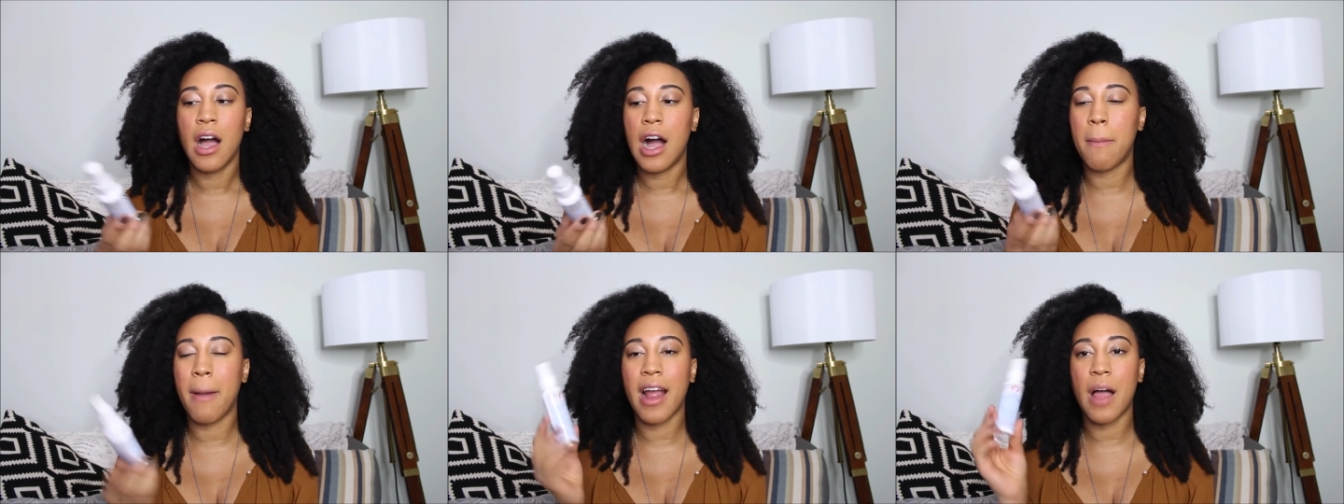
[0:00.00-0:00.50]

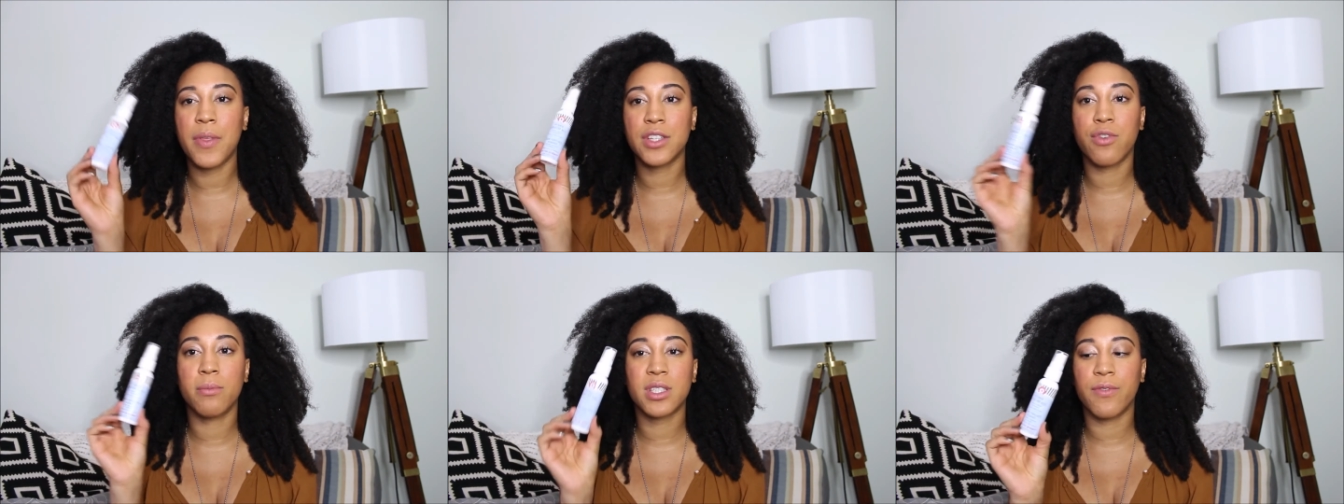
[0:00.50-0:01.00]
I got this
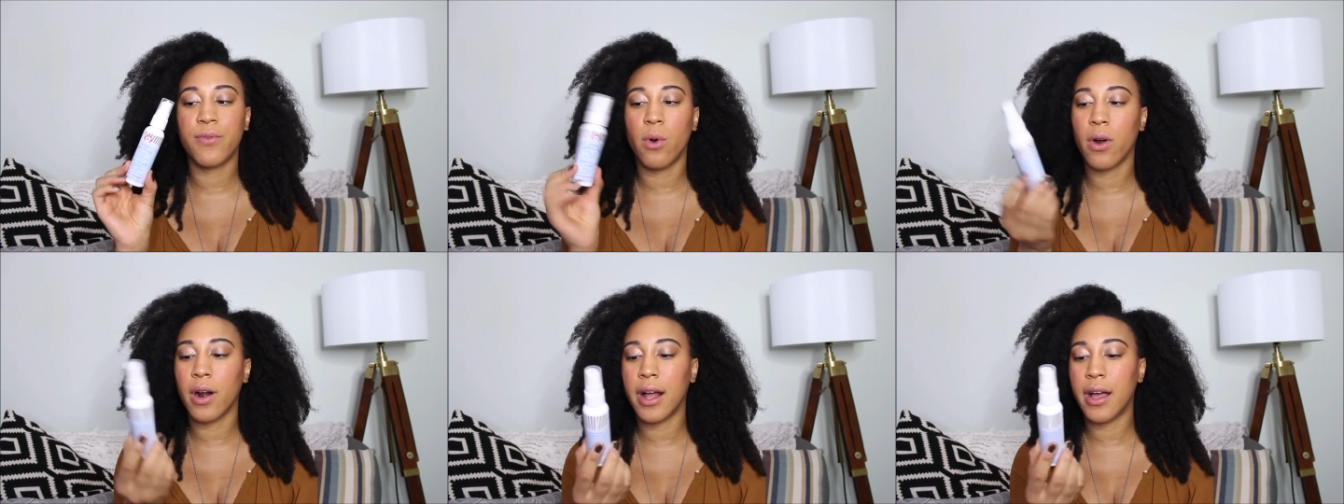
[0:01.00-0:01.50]
from
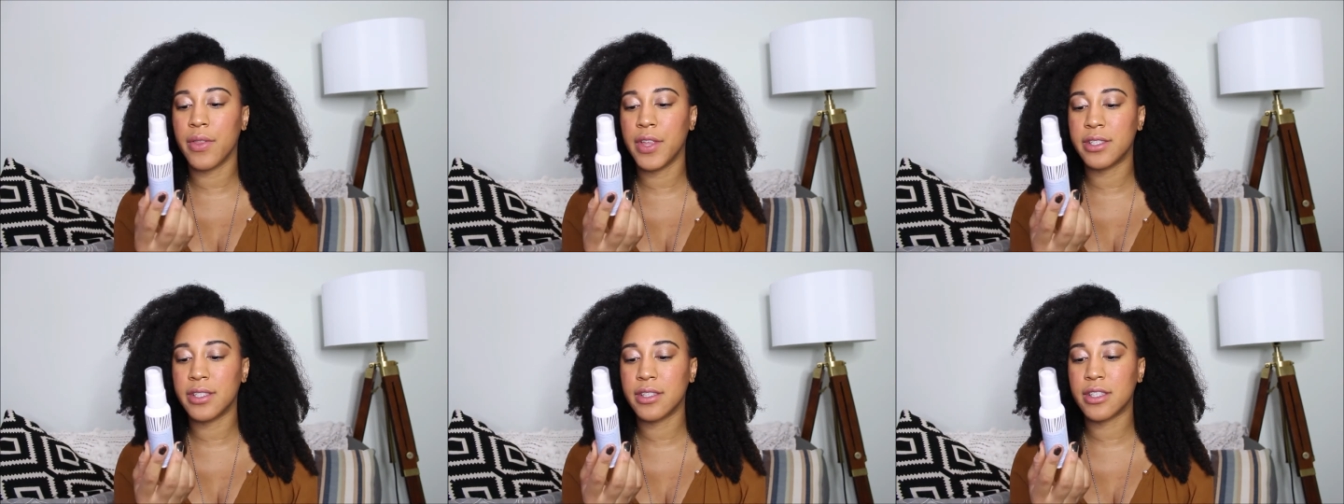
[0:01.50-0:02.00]
Sephora.
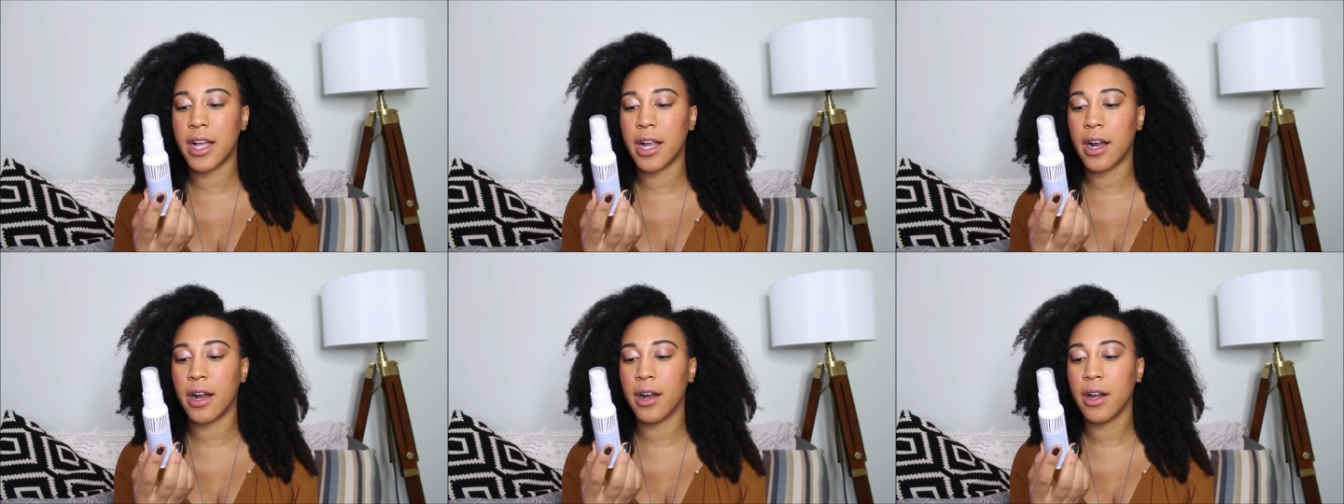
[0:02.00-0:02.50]
This is
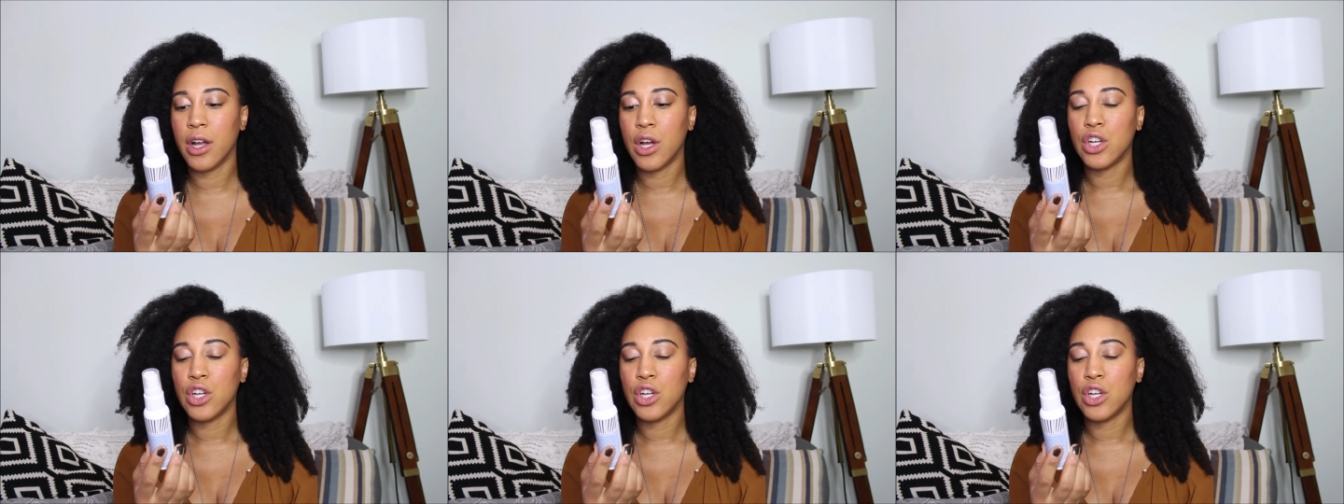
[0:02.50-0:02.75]
their